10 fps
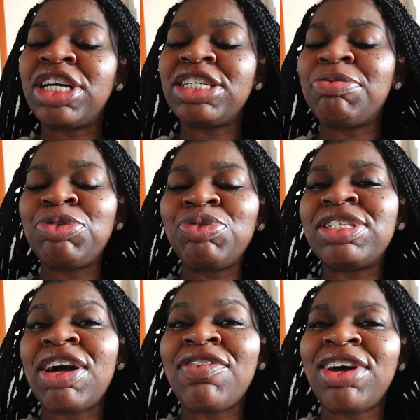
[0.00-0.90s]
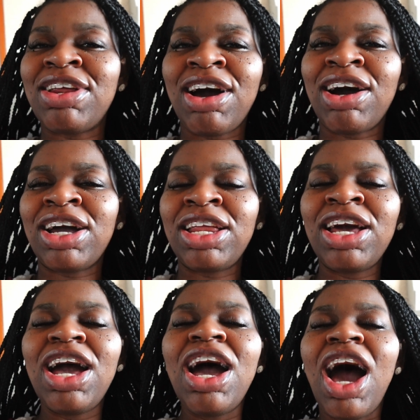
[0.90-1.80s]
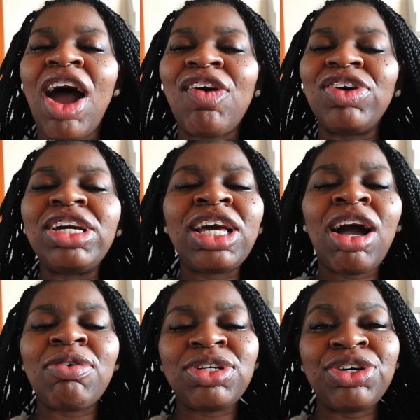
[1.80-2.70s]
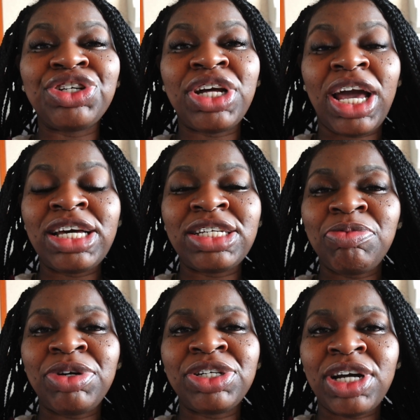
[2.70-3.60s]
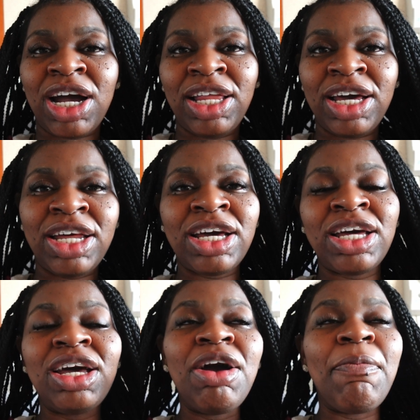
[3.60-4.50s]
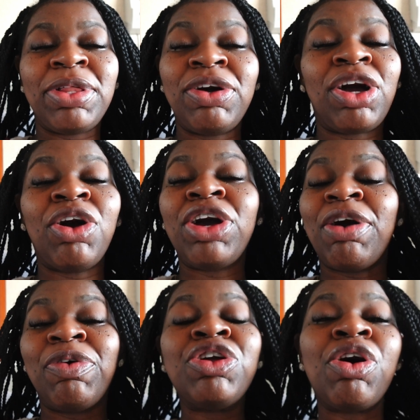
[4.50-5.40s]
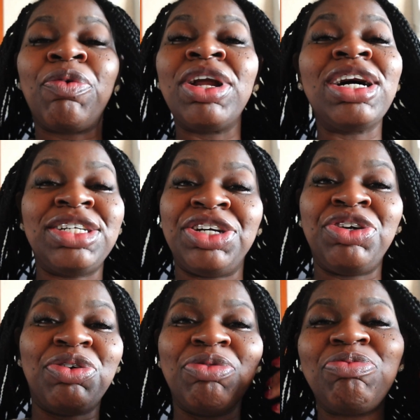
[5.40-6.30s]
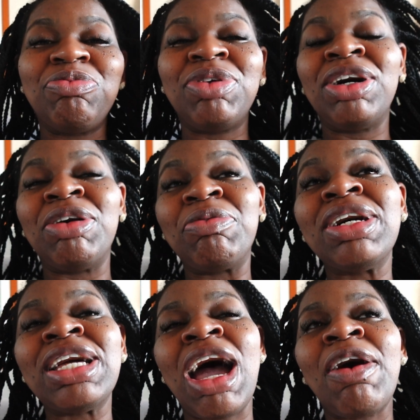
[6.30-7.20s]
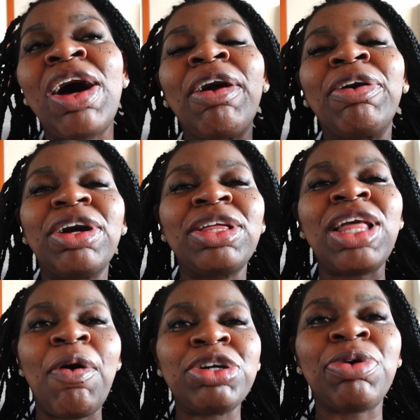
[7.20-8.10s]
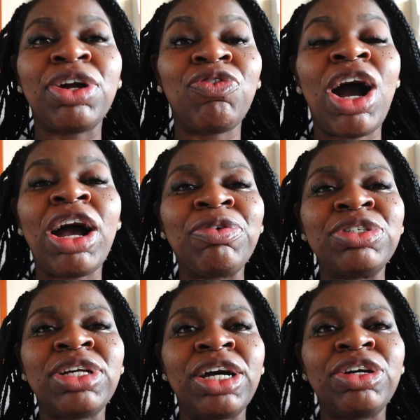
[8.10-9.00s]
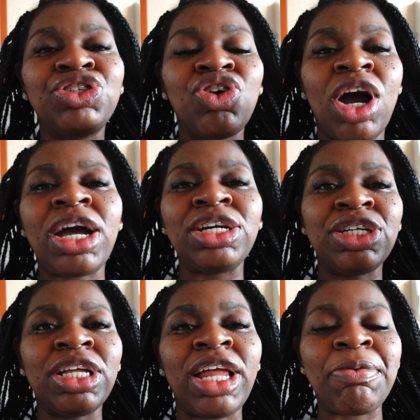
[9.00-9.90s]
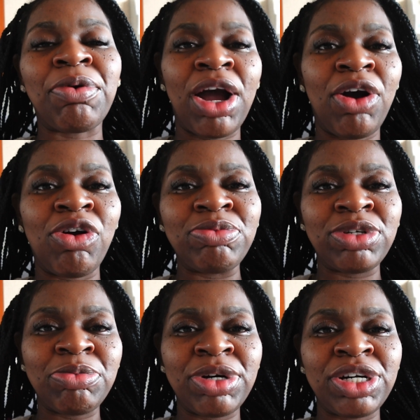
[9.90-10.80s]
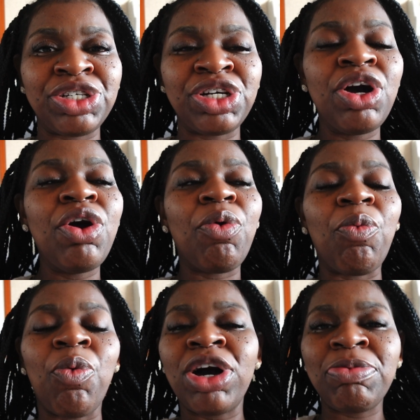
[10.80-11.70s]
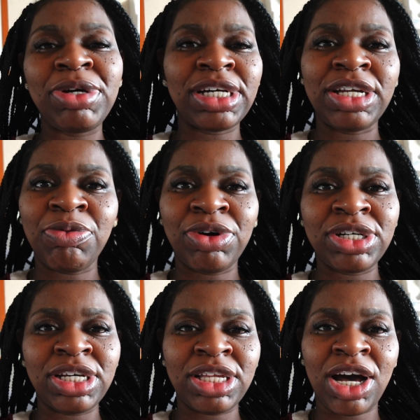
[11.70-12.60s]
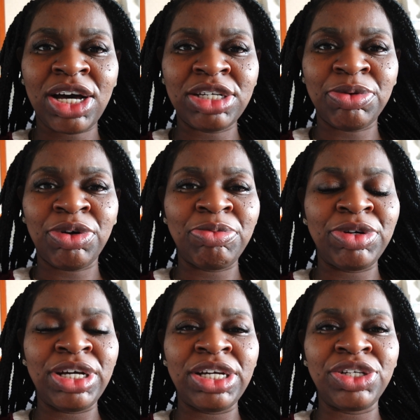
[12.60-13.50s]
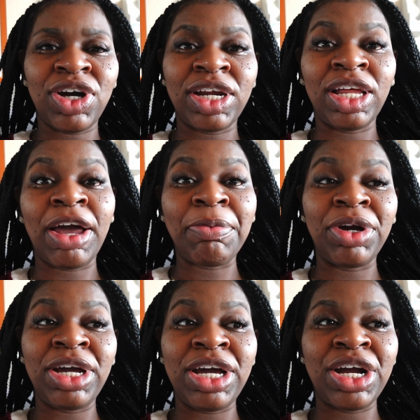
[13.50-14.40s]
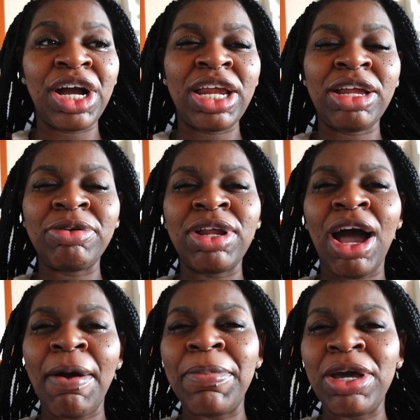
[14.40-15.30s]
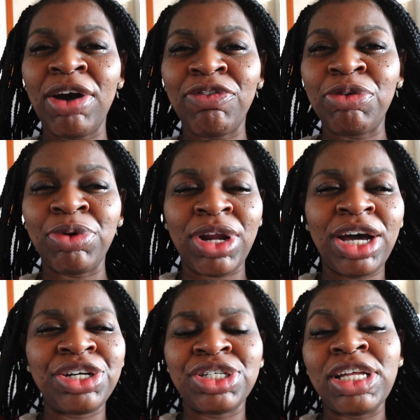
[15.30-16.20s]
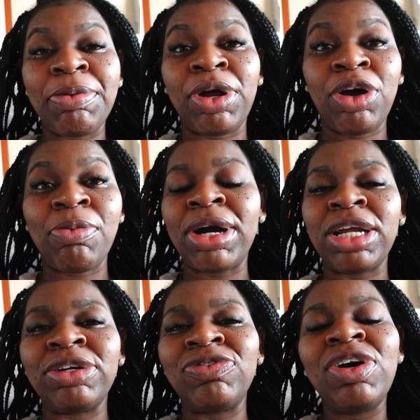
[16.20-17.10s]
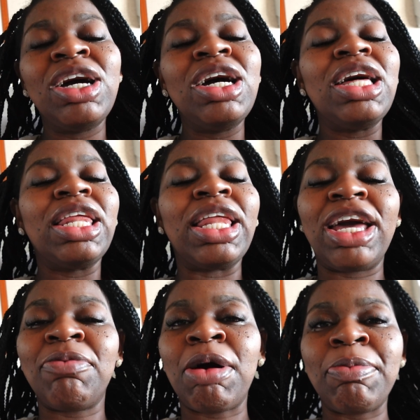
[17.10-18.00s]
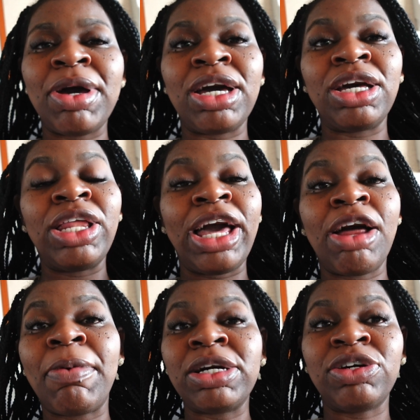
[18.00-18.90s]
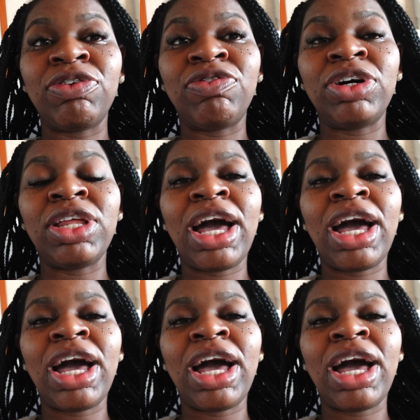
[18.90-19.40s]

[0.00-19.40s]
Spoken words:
They said between 7 and 9. I really think I was closer to 8 centimeters dilated, but they're like, oh yeah, we're not sending you home. And that was part of why I was like trying to labor at home so much. One, because I didn't want to sit in the hospital and be trying to labor here and not be comfortable, and I could have just labored at home. I could have laid in my bed, laid on my sofa.